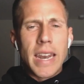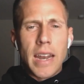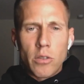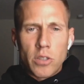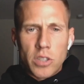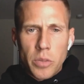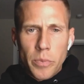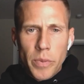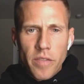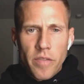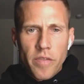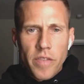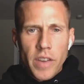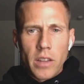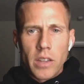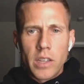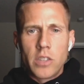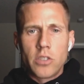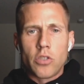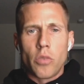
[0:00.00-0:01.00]
to be
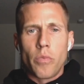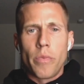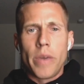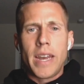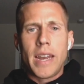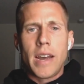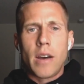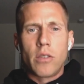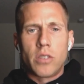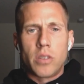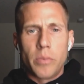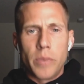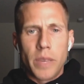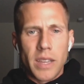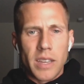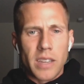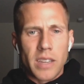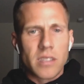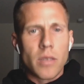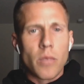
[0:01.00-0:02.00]
villains or made out to be
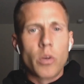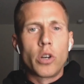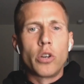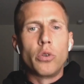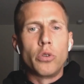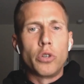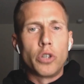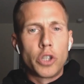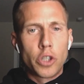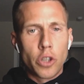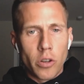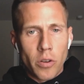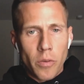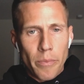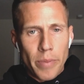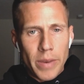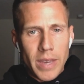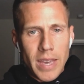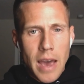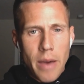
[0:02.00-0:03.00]
like someone who shouldn't
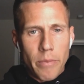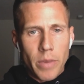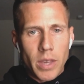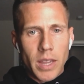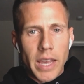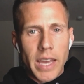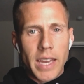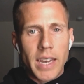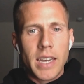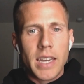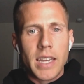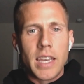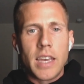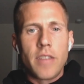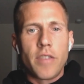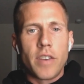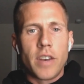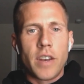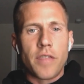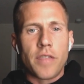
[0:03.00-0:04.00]
be emulated,
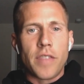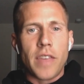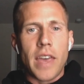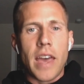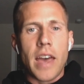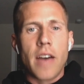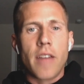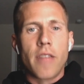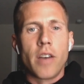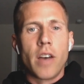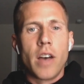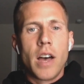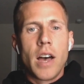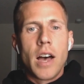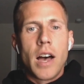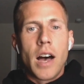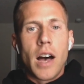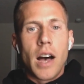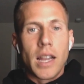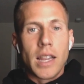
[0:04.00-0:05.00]
even if they have
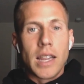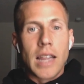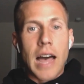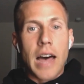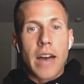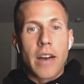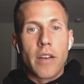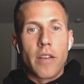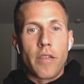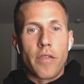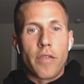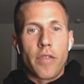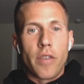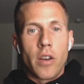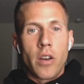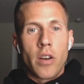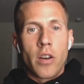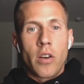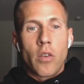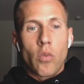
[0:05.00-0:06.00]
a lot of
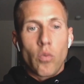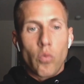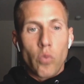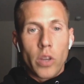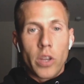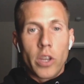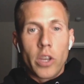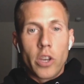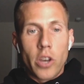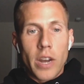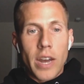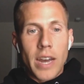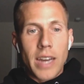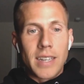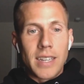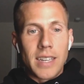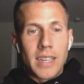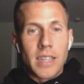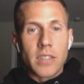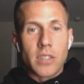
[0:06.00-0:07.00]
really good
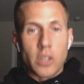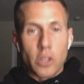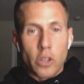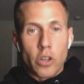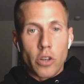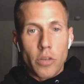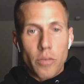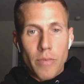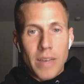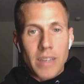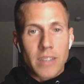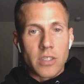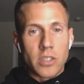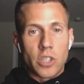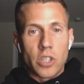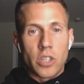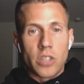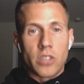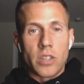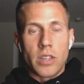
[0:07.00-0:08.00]
ideas and good
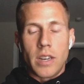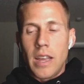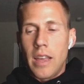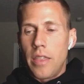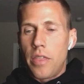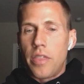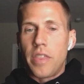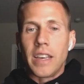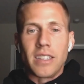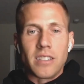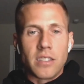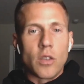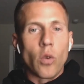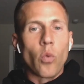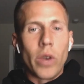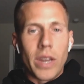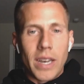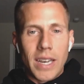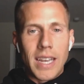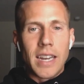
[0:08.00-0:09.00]
messages and things that
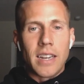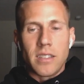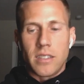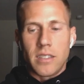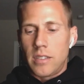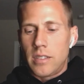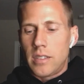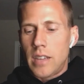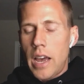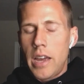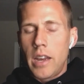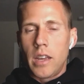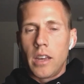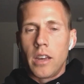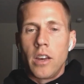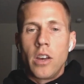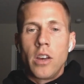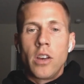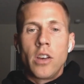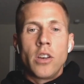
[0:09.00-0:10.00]
we need as a society.
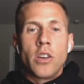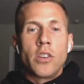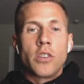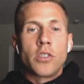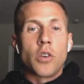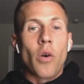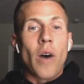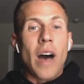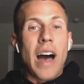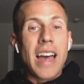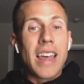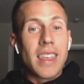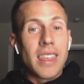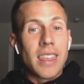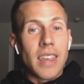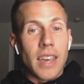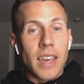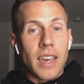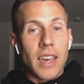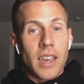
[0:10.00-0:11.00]
So I
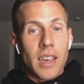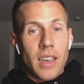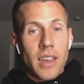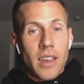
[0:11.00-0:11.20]
think